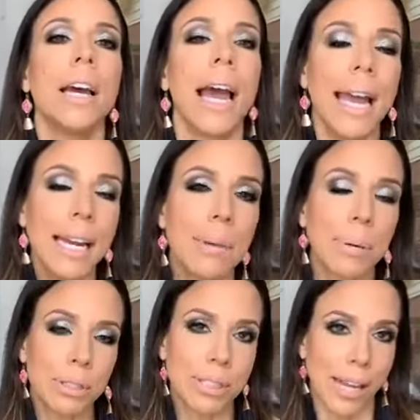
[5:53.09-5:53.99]

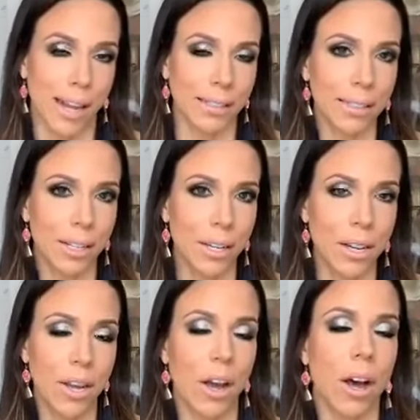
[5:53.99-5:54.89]
80%
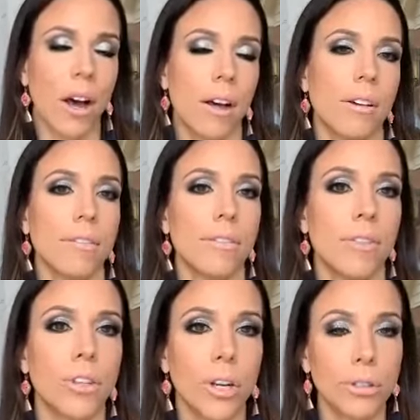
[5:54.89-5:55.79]
of
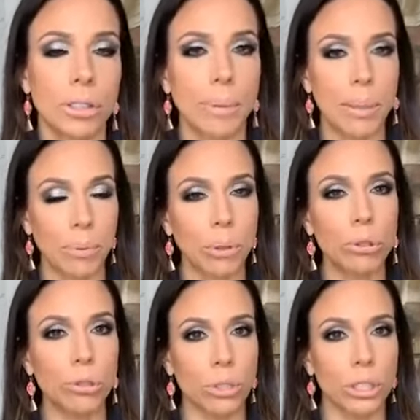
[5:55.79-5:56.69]
those people who
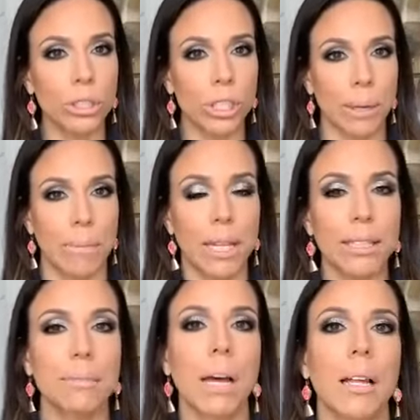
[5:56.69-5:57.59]
join the gym
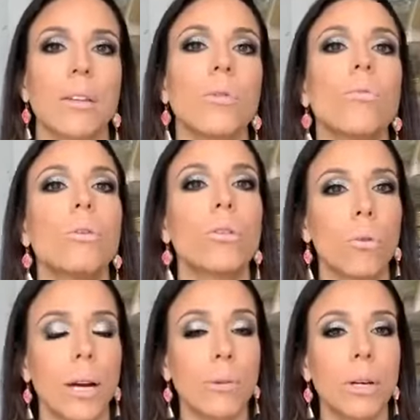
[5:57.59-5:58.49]
this month will
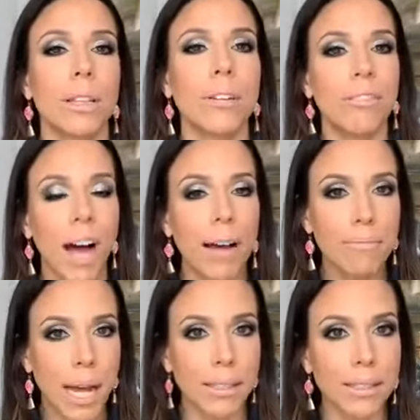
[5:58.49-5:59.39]
quit within 5
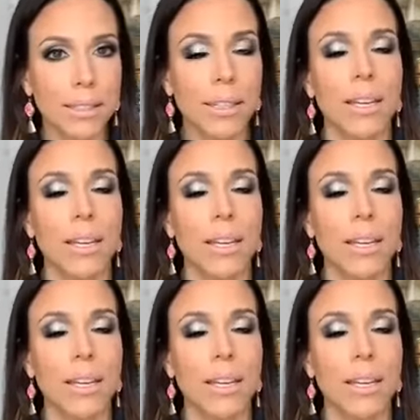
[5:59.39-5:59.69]
months.